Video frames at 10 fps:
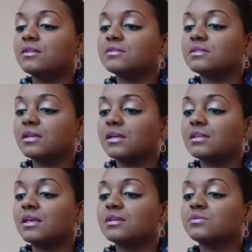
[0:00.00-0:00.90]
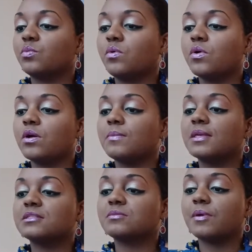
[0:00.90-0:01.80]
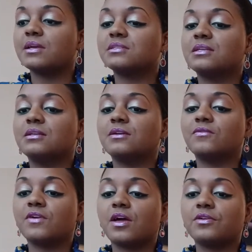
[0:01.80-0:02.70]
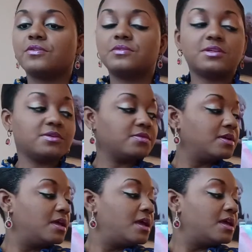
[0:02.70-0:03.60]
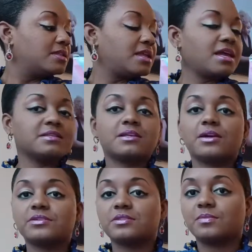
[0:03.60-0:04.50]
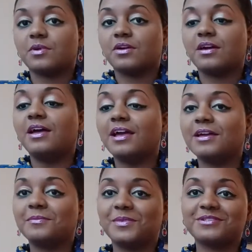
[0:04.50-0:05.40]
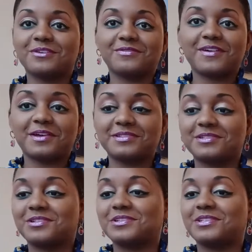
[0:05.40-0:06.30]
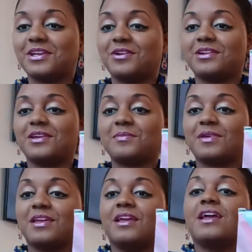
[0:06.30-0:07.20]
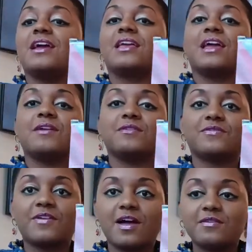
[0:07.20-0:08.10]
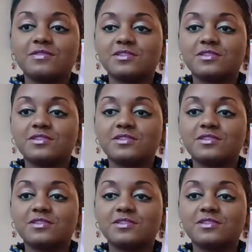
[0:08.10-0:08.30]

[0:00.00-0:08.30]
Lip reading: scent is warm and spicy, good value too. Next customer, Mr. Fox is just staring at me, gave it 5